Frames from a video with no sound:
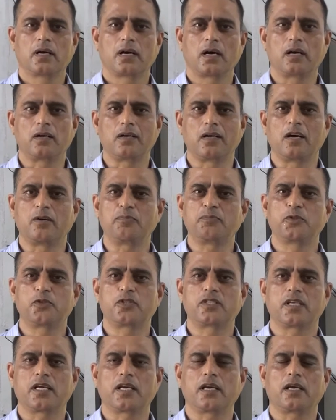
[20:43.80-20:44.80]
I'd love to
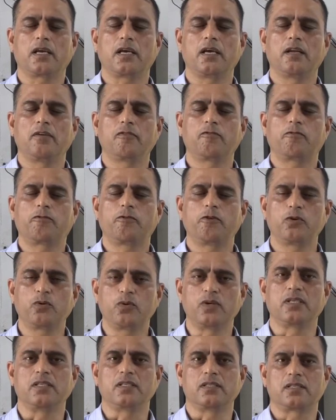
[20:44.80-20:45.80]
say
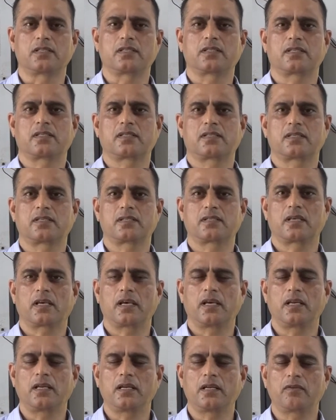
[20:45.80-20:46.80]
influence.
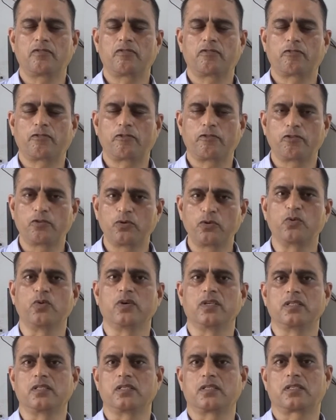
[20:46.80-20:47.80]

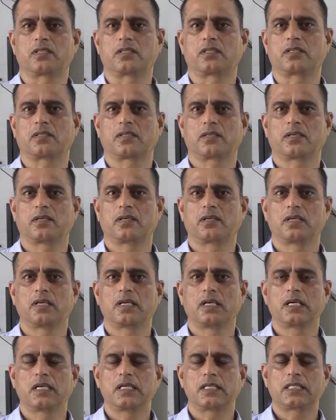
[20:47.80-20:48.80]
Influence.
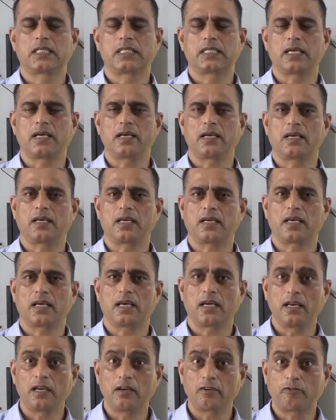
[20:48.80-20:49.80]
Say
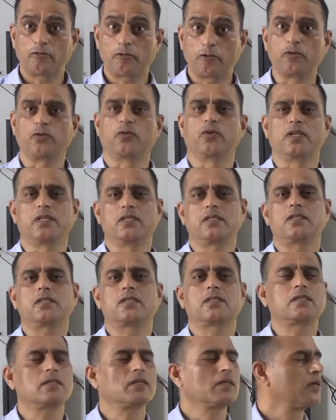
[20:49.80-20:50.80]

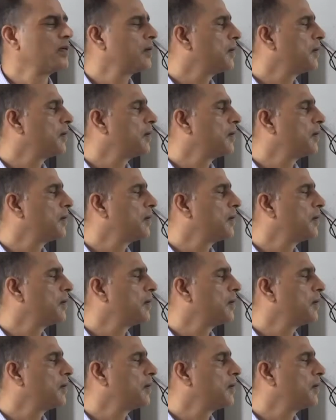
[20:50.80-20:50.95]
influence.